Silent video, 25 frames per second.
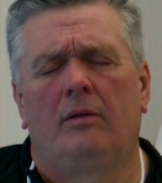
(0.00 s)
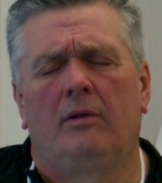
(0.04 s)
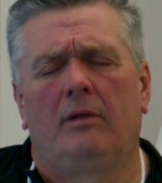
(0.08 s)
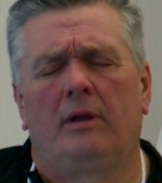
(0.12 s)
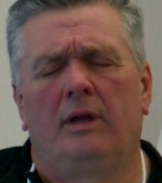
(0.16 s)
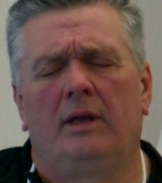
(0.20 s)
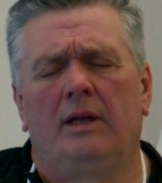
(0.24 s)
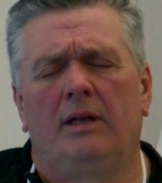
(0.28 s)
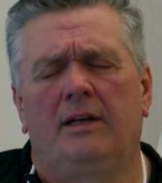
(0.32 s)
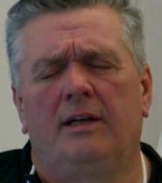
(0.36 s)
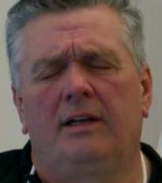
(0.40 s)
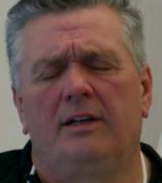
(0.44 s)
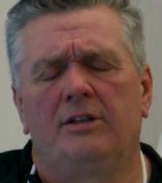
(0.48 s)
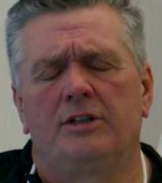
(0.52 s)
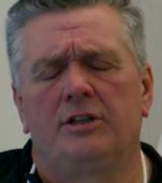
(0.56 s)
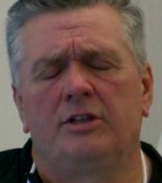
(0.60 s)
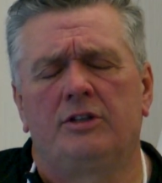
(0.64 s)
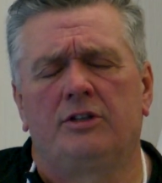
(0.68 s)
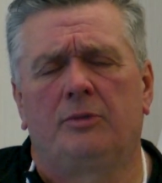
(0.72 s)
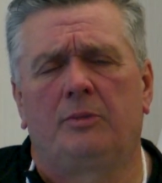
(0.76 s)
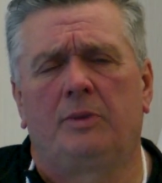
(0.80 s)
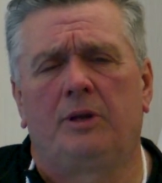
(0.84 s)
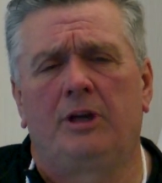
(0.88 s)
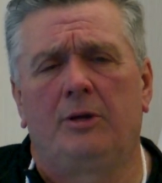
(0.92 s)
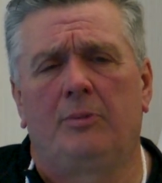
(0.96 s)

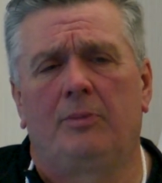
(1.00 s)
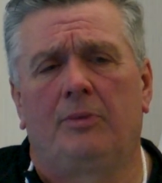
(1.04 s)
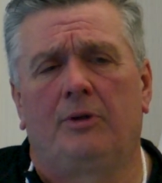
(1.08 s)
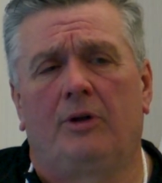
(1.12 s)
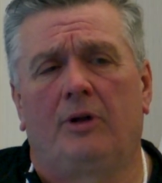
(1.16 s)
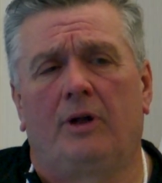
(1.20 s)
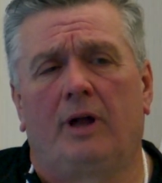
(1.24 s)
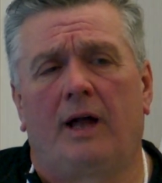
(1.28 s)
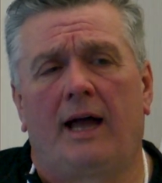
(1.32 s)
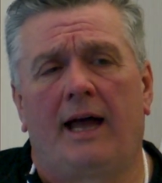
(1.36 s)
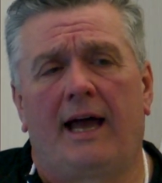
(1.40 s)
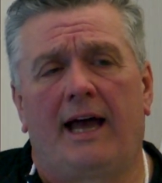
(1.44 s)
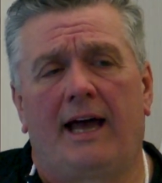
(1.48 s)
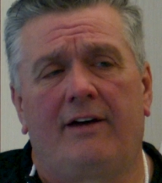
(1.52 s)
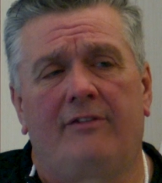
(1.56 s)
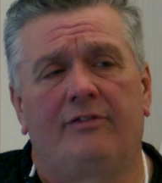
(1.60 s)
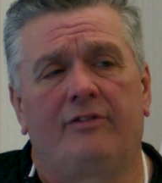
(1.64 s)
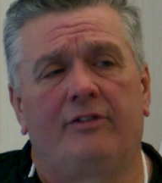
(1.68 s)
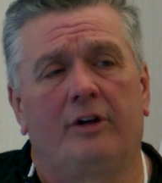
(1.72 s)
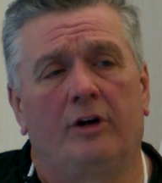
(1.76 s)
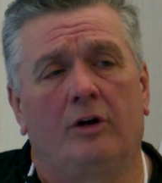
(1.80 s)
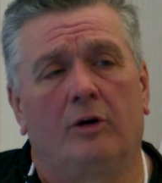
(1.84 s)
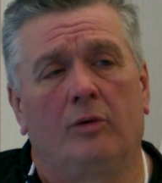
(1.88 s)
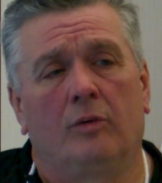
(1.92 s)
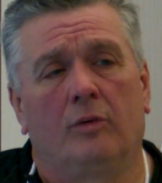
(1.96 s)
Indigenous people have
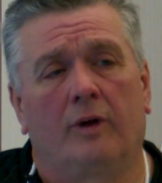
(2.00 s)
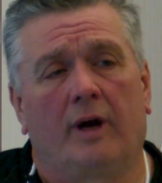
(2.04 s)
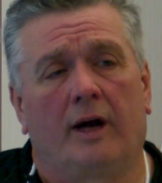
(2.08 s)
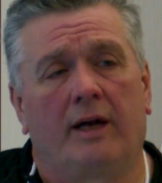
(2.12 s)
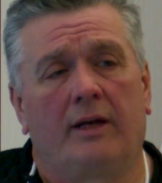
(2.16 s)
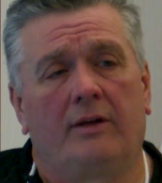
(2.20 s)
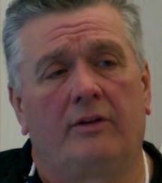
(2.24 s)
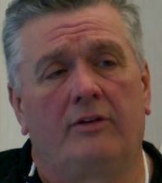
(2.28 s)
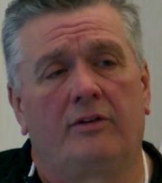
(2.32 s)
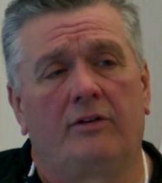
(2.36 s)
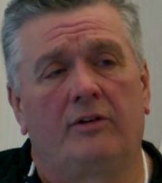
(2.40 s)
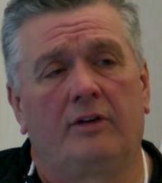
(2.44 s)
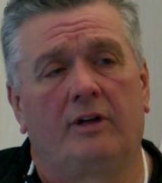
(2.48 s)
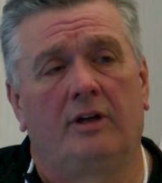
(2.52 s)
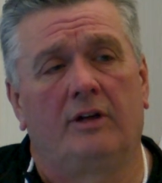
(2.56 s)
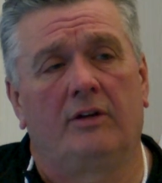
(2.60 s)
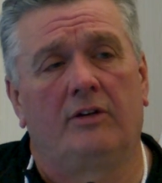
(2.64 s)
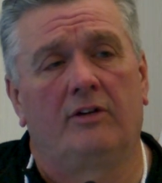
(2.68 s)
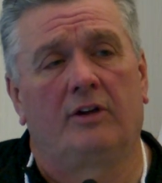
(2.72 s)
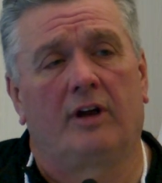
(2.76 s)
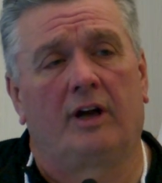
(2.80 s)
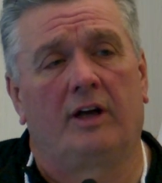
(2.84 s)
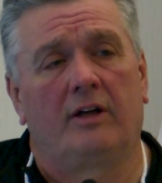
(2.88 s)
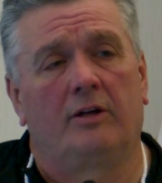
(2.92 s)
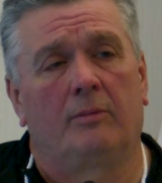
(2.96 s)
no rights
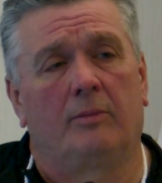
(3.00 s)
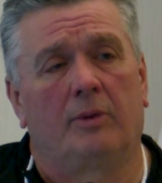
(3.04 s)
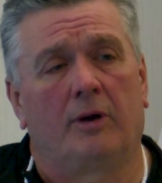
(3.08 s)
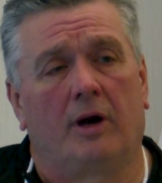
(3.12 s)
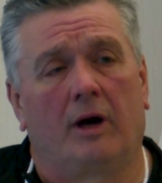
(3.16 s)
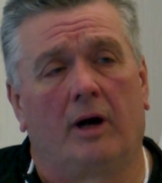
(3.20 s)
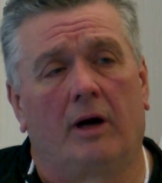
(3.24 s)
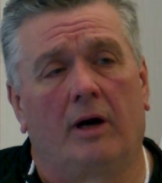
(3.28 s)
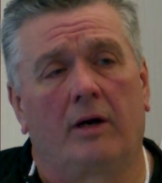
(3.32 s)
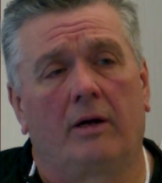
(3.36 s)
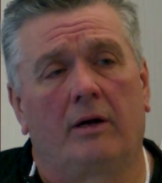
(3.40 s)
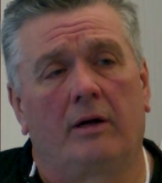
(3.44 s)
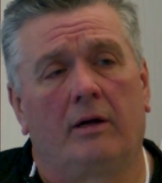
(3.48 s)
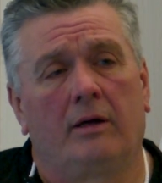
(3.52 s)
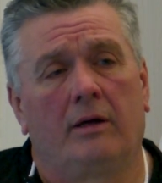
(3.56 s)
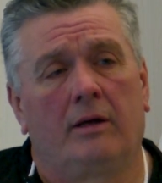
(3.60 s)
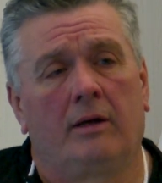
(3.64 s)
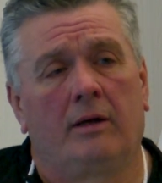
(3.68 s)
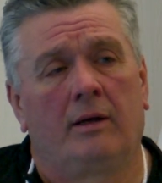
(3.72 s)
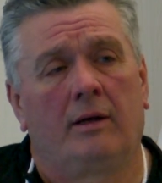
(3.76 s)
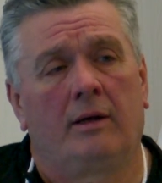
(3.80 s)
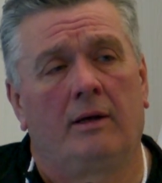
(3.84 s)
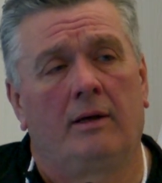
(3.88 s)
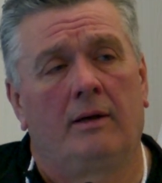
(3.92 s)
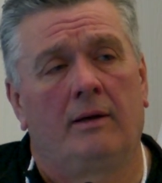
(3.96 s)
inside the park
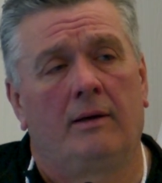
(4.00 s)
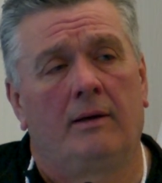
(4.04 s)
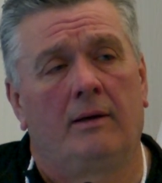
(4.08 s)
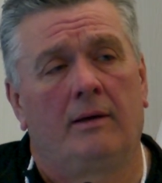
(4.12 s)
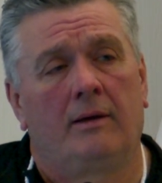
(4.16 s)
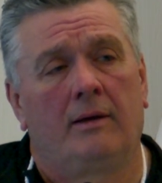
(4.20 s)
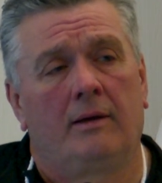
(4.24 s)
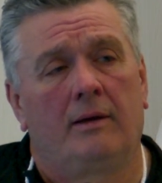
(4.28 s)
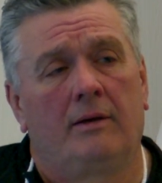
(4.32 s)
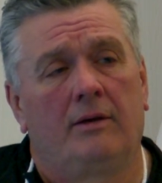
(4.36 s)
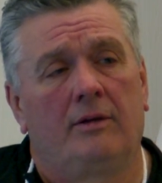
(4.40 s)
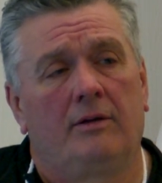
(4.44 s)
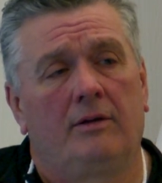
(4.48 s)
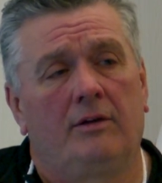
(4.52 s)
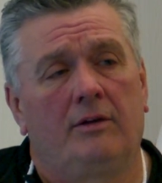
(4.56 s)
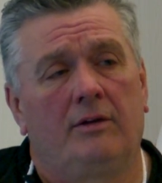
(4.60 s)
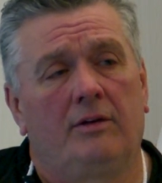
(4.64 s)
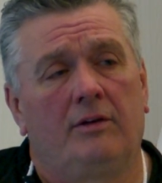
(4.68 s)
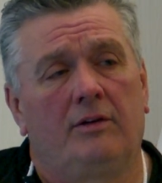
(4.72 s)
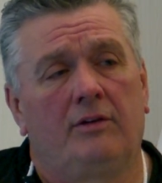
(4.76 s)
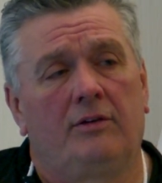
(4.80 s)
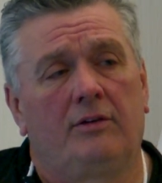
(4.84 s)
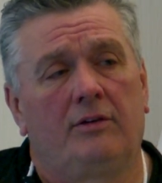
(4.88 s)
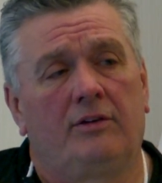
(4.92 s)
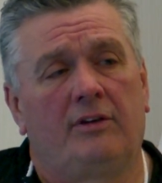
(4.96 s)

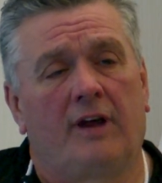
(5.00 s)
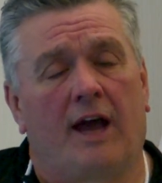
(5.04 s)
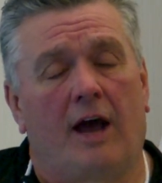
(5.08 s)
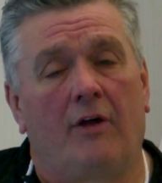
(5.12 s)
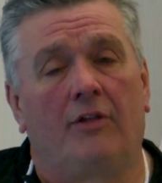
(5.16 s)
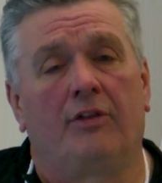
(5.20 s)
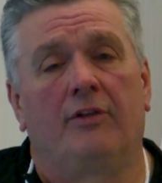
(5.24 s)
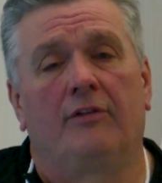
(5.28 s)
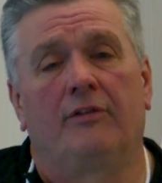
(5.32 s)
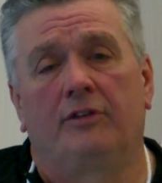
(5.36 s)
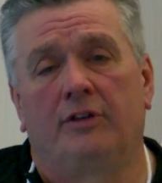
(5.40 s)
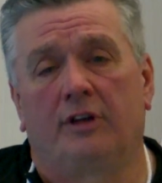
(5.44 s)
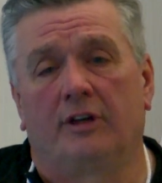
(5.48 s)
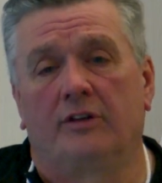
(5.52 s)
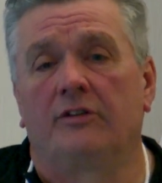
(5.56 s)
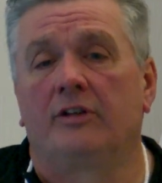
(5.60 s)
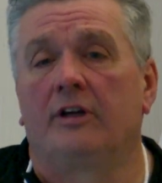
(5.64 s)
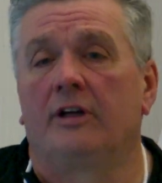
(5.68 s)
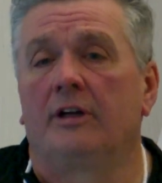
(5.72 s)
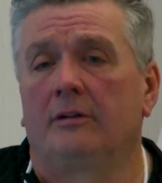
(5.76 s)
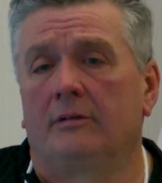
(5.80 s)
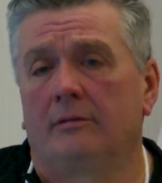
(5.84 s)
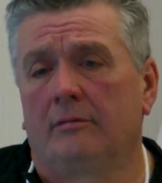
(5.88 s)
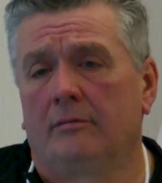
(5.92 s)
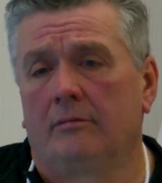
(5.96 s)
south of 60.
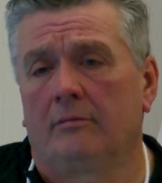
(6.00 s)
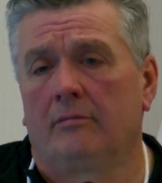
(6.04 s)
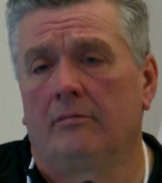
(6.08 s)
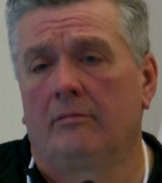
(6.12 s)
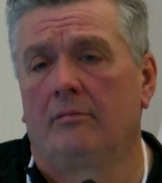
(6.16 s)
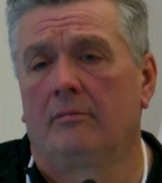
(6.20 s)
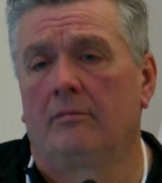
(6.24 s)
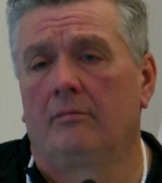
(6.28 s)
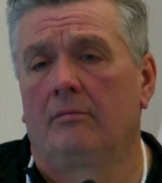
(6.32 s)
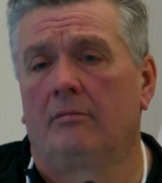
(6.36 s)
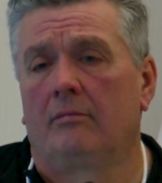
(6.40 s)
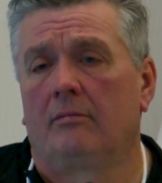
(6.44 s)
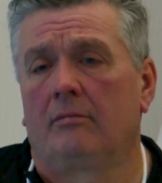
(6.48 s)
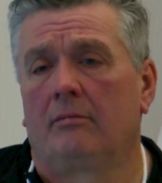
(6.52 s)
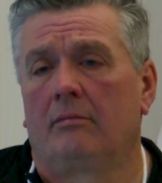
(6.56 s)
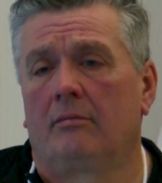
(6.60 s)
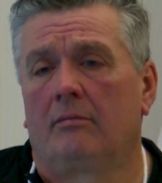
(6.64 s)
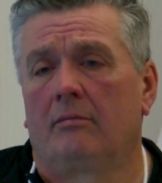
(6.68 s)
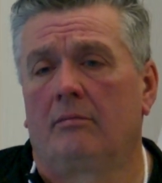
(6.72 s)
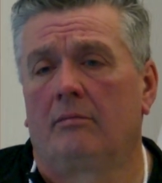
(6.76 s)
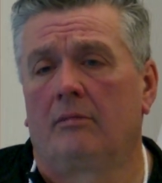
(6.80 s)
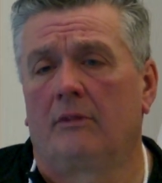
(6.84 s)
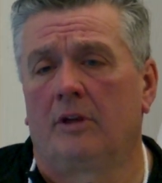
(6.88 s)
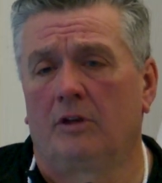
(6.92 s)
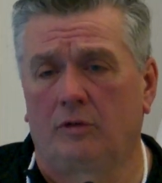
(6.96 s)

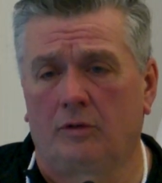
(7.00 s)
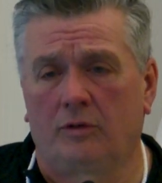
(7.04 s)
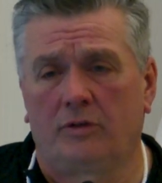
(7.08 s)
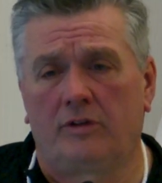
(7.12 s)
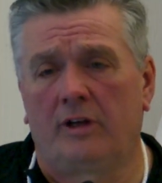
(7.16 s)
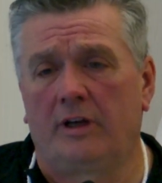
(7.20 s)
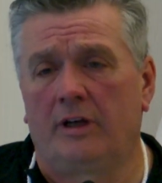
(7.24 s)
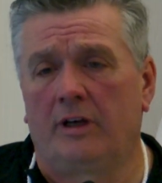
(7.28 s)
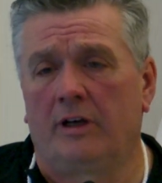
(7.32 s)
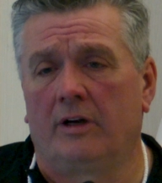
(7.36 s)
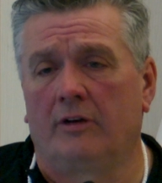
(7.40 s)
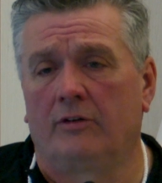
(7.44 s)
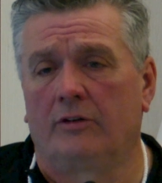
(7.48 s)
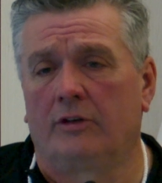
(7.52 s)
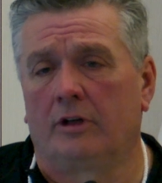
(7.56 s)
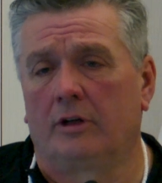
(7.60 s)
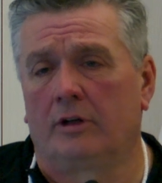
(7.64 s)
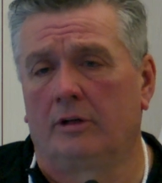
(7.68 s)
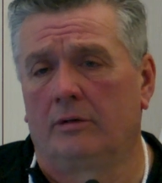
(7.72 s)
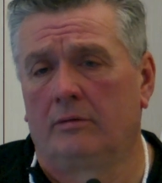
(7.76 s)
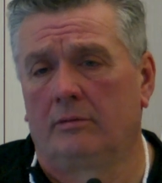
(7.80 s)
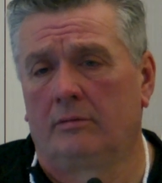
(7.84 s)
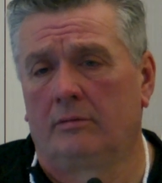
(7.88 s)
This was 10 years ago.